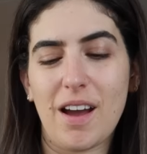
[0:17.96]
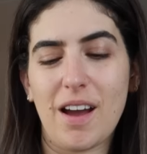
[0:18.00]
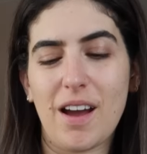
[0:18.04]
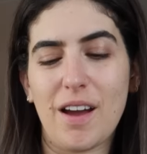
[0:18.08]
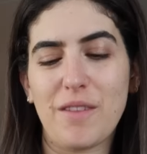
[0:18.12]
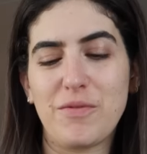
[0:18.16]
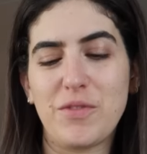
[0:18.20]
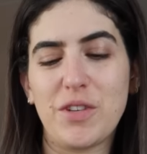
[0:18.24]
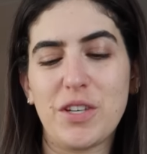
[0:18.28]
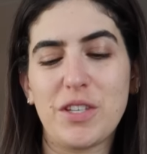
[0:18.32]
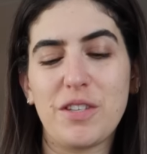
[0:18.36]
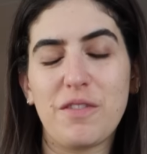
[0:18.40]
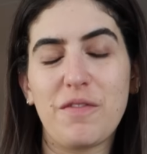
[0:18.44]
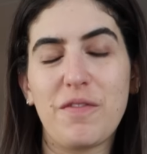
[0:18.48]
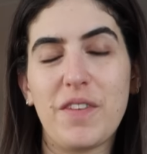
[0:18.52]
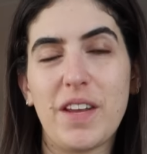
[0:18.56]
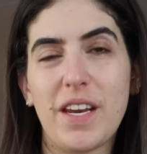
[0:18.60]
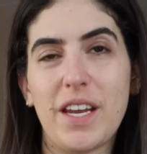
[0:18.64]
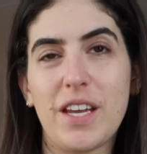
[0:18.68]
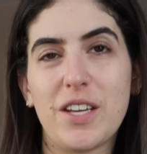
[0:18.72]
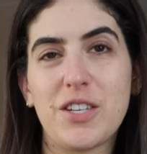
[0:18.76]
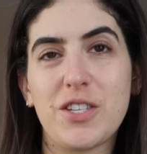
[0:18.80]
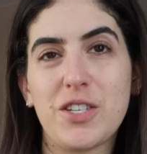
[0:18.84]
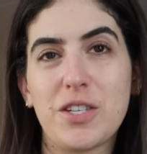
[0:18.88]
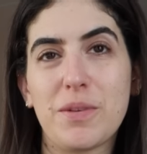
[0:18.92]
I've just
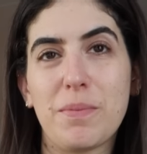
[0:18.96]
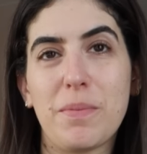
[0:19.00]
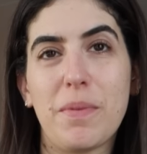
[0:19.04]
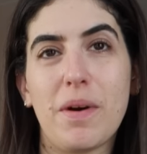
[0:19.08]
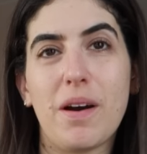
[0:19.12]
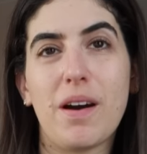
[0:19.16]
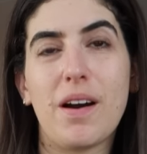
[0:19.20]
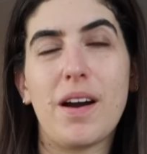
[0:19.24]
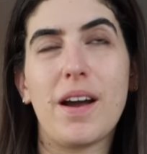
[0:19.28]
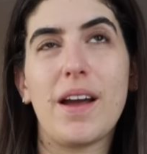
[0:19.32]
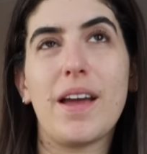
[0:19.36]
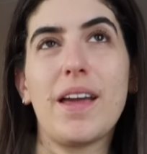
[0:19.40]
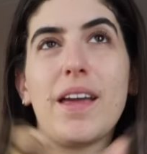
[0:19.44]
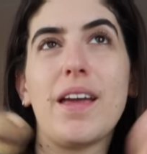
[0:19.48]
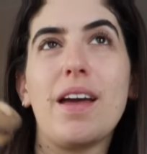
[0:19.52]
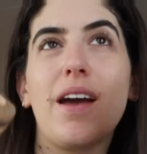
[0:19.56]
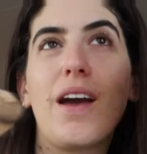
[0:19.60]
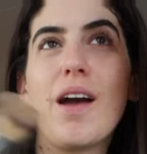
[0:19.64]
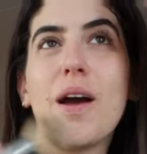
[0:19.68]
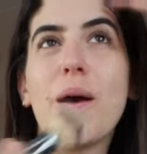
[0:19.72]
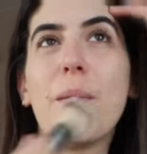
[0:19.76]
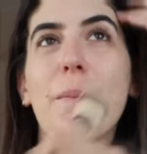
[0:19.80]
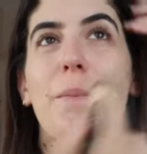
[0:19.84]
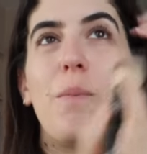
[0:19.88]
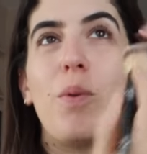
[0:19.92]
finished my
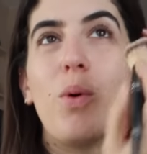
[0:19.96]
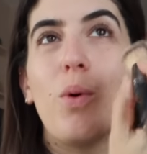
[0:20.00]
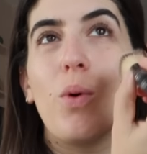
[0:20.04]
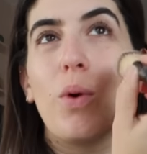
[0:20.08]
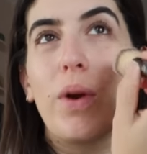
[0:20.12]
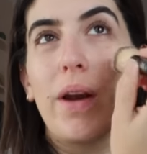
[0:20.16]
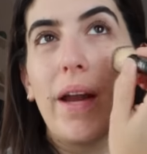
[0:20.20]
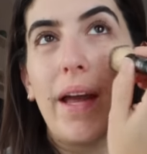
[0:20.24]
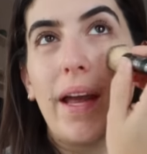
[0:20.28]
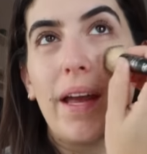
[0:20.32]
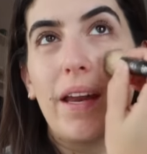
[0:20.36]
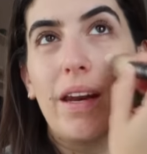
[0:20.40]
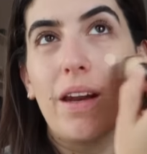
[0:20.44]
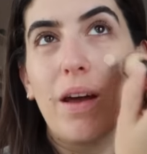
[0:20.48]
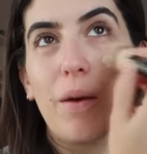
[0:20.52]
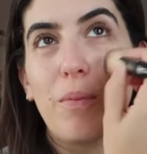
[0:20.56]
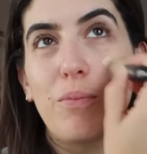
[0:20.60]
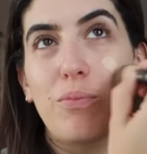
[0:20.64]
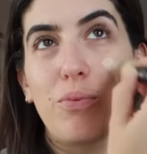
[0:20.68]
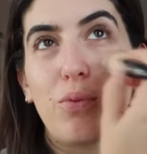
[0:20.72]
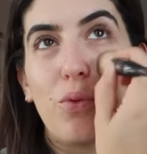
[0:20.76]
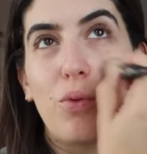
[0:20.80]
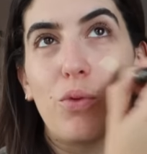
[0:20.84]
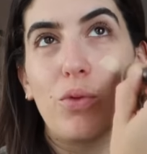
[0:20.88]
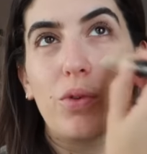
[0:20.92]
morning
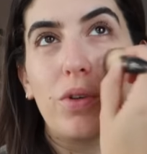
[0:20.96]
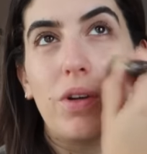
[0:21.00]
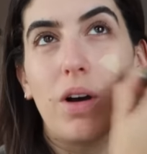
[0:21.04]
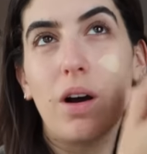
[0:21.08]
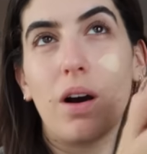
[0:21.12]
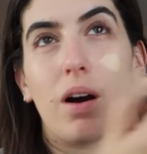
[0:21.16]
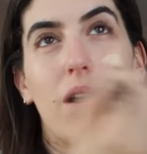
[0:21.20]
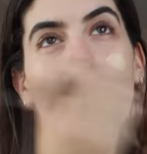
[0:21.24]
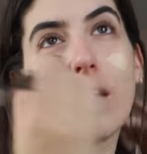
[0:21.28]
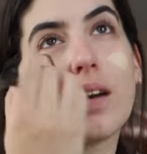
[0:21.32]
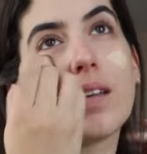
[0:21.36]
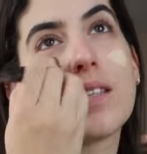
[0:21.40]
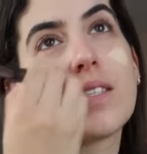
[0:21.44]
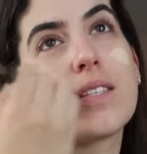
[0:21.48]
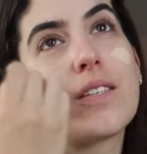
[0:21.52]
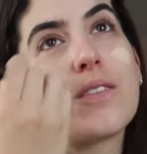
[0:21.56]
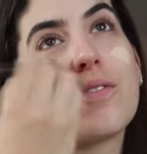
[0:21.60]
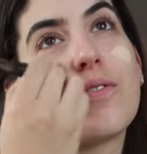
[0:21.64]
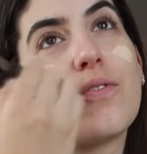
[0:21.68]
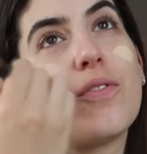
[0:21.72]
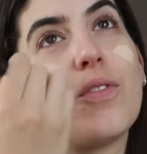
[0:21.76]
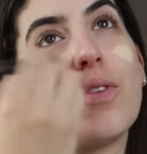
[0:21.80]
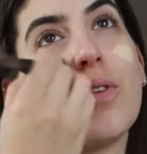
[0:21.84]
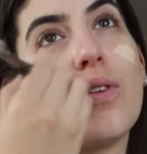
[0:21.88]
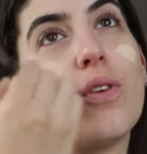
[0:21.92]

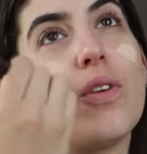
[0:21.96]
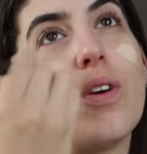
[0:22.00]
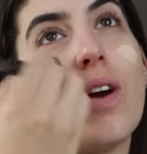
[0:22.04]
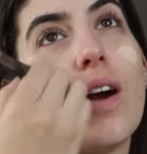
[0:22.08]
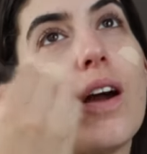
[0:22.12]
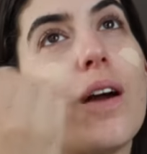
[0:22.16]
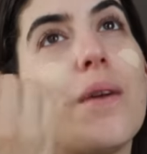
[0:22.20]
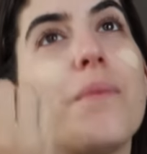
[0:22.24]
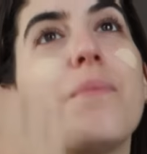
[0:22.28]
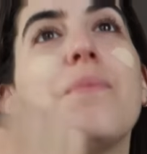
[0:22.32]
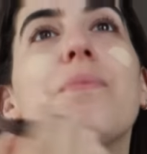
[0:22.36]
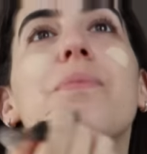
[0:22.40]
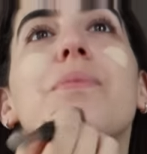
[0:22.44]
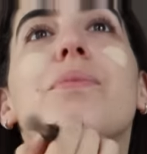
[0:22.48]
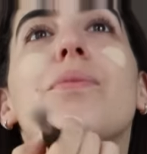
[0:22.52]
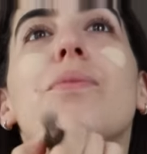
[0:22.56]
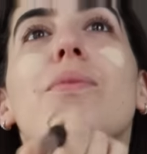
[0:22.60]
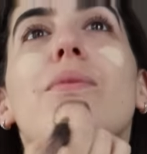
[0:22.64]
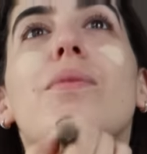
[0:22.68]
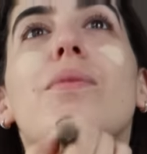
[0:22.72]
broadcast for um,